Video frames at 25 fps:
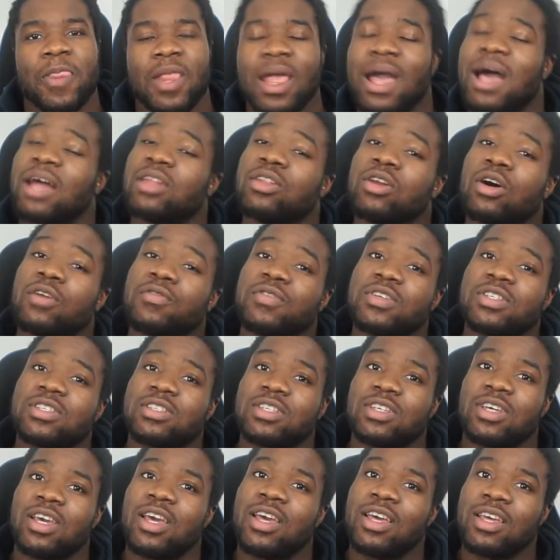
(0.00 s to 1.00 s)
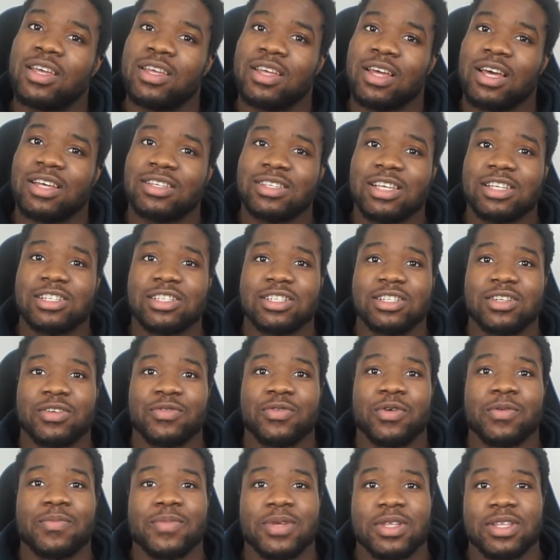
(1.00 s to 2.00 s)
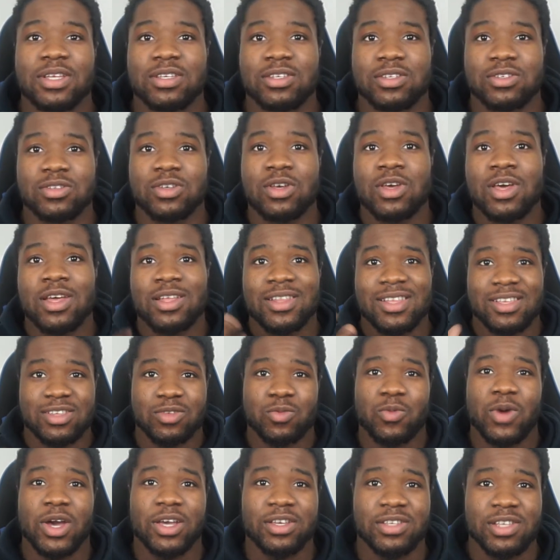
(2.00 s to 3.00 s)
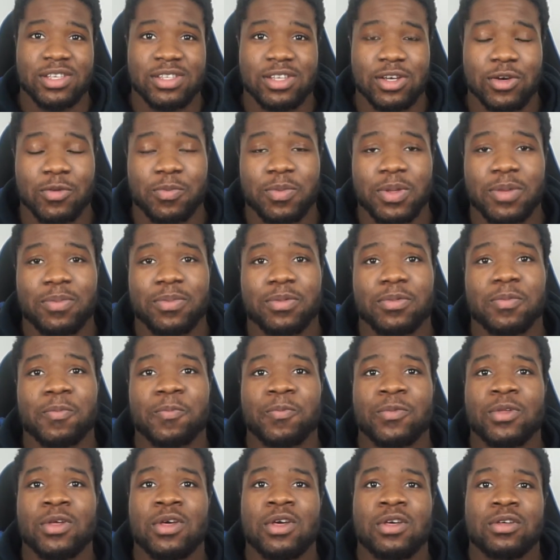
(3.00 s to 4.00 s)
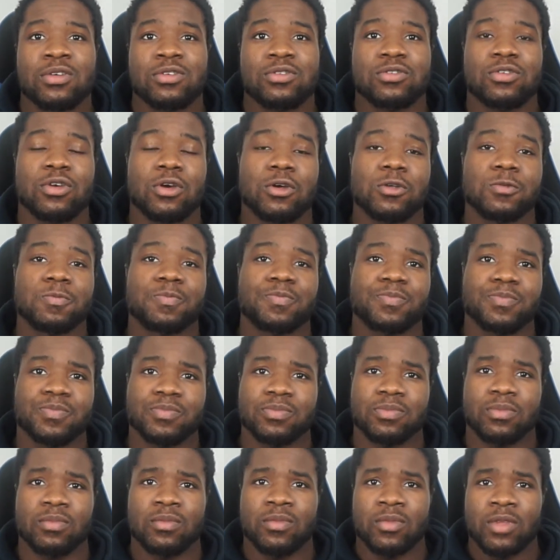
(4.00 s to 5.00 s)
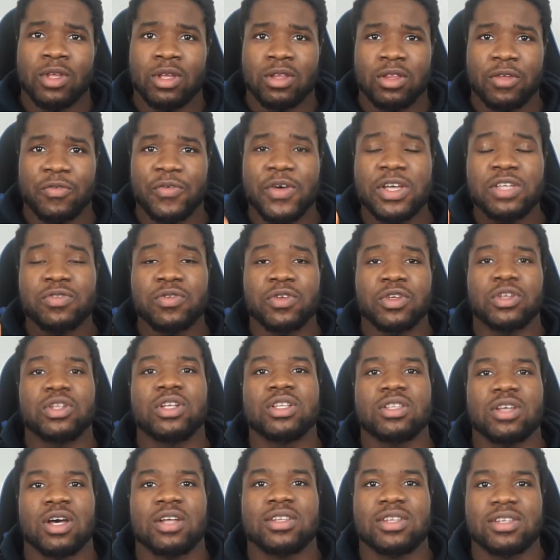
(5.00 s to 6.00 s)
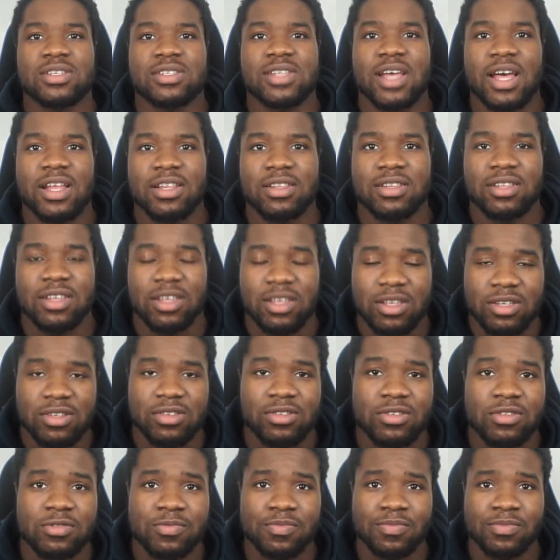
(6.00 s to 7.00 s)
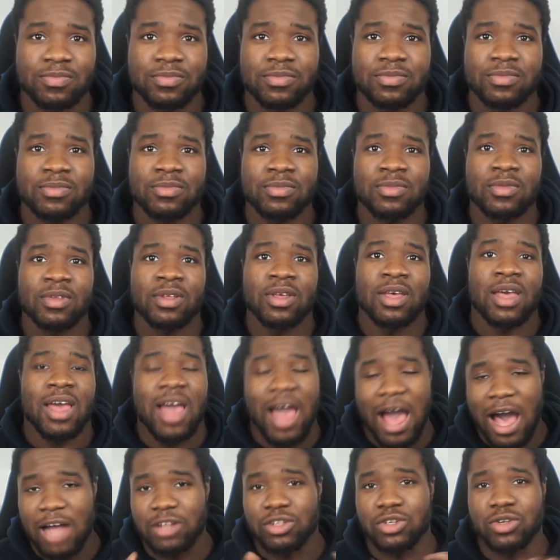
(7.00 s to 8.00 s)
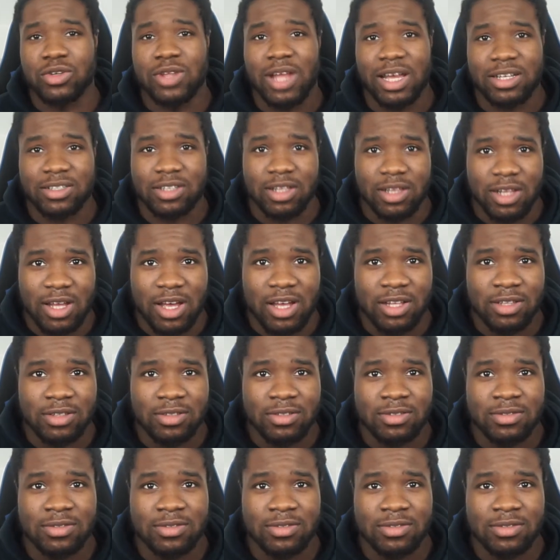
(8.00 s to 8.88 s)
And obviously, essentially for me, this is what I used to tell people. So the first thing you need to understand is, how do you like to learn?